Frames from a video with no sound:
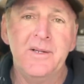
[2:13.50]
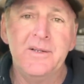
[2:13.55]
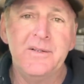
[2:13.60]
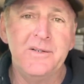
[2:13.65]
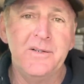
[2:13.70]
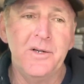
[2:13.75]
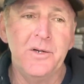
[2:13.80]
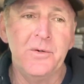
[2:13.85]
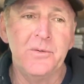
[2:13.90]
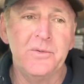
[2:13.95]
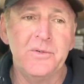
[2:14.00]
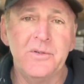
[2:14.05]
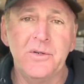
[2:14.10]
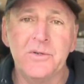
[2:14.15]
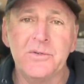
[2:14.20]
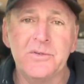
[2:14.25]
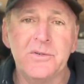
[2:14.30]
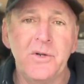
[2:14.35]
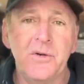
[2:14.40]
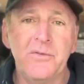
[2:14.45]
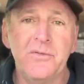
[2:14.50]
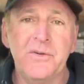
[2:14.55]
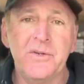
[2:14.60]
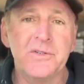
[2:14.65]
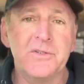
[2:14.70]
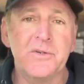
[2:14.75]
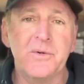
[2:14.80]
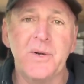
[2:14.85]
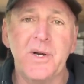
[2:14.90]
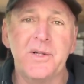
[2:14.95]
You know, there's no
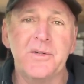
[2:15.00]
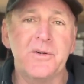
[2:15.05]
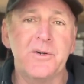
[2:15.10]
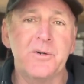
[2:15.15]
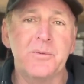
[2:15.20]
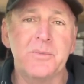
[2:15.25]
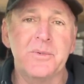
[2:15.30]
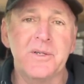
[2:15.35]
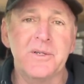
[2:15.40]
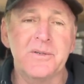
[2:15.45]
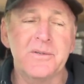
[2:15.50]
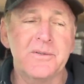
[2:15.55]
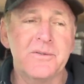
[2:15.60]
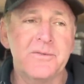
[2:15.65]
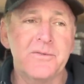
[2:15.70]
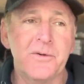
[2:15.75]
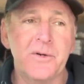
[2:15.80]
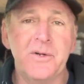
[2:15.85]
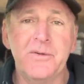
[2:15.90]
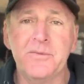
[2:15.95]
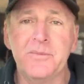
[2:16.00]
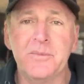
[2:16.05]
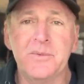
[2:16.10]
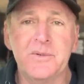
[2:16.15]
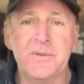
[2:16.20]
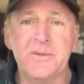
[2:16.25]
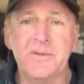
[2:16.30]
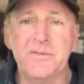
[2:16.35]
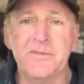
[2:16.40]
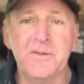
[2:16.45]
fish around there
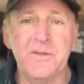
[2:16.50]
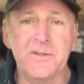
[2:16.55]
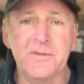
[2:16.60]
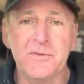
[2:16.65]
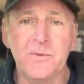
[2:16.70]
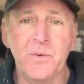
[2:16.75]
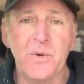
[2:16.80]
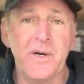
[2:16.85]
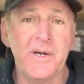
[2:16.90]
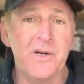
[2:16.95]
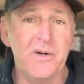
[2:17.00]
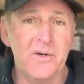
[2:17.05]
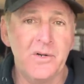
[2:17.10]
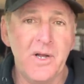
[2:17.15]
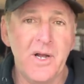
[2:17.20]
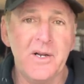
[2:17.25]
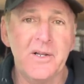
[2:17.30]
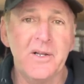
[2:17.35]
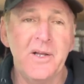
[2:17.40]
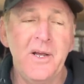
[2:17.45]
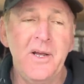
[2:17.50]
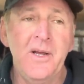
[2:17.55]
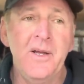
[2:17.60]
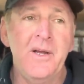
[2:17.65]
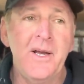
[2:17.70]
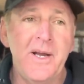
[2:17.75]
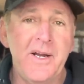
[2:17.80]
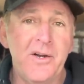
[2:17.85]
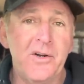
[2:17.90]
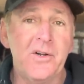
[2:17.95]
to fish for. I hear
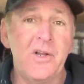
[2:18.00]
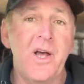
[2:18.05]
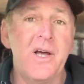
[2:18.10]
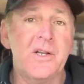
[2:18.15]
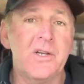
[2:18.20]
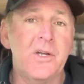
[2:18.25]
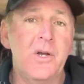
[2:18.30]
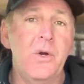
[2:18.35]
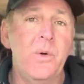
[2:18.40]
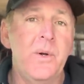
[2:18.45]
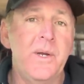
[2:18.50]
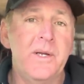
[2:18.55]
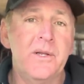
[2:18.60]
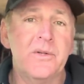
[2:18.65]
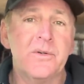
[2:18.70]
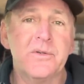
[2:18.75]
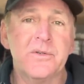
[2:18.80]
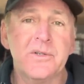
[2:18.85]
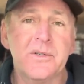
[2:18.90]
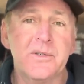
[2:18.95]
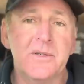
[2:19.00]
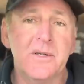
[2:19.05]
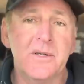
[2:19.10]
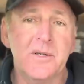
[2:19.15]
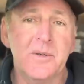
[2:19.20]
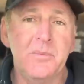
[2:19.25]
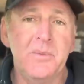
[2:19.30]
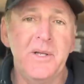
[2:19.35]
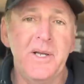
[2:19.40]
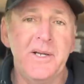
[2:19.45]
a lot of co-anglers
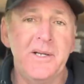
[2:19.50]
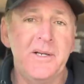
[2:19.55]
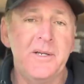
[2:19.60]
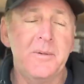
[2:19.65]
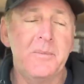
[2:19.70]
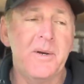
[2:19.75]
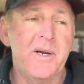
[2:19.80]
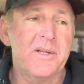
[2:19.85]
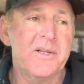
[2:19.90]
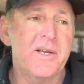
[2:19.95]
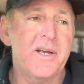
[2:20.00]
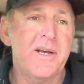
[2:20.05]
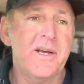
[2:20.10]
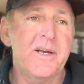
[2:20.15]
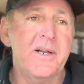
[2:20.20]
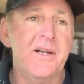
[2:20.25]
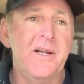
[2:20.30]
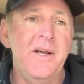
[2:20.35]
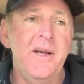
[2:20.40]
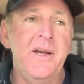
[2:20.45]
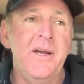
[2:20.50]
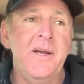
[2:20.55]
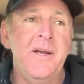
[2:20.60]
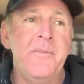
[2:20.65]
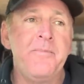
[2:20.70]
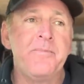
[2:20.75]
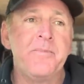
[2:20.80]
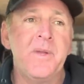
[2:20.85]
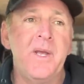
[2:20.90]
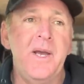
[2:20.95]
complaining about that.
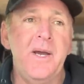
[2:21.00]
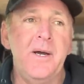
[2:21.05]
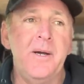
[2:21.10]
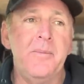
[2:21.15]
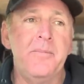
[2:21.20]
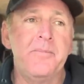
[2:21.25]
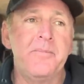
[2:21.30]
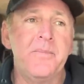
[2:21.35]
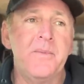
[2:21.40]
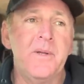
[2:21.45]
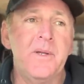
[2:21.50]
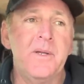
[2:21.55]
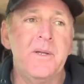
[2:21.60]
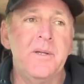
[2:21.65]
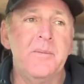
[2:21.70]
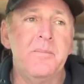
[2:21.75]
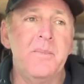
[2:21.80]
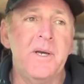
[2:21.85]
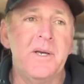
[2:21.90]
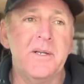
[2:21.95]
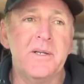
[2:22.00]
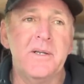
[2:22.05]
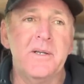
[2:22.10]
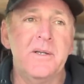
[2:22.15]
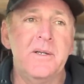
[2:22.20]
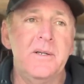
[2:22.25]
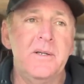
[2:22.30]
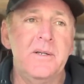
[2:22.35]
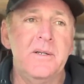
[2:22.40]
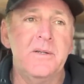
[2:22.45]
But
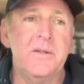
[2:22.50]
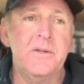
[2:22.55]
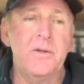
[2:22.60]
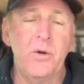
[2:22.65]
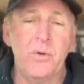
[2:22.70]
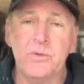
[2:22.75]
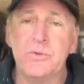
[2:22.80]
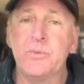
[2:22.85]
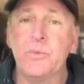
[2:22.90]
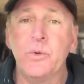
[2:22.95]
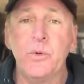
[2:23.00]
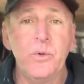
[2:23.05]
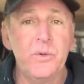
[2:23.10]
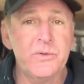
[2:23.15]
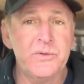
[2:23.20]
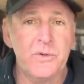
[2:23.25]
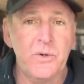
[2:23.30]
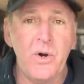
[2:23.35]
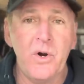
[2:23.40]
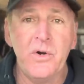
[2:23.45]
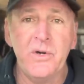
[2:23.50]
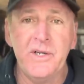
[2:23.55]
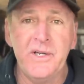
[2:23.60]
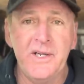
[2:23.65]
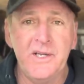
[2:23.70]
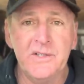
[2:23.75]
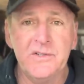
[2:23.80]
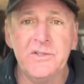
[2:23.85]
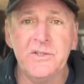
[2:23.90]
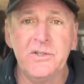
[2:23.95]
those rules are already
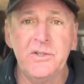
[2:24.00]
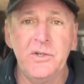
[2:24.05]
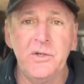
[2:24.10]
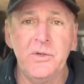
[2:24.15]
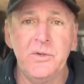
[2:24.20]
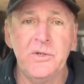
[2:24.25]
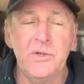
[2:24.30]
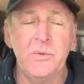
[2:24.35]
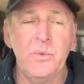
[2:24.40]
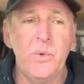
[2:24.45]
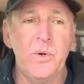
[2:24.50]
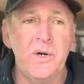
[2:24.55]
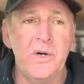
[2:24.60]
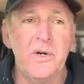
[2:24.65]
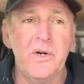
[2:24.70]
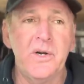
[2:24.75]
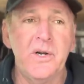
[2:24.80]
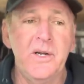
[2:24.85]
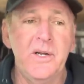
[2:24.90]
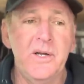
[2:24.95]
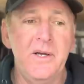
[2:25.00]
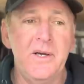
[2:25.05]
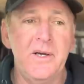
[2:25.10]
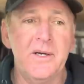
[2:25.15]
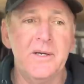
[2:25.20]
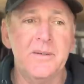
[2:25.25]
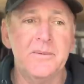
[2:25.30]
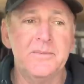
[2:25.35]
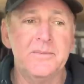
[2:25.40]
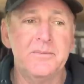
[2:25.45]
instituted
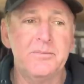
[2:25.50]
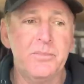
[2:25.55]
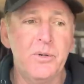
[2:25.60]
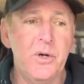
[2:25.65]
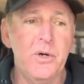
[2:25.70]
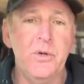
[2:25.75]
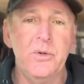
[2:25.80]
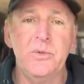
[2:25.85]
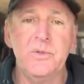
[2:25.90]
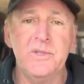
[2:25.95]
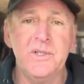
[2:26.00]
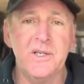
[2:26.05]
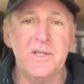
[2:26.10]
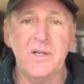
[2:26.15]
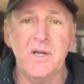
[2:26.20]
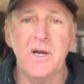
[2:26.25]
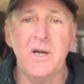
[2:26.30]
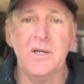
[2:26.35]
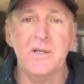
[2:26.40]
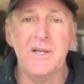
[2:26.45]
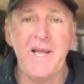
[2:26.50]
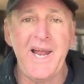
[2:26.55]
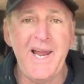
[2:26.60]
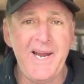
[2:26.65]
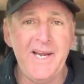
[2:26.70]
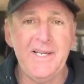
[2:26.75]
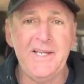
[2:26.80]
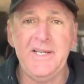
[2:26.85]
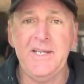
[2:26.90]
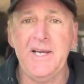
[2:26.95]
where pros cannot
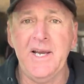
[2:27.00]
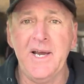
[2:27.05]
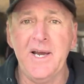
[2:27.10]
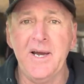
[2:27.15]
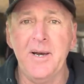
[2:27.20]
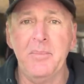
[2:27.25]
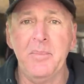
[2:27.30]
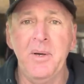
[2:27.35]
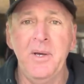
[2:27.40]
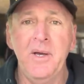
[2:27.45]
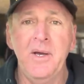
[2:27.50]
handicap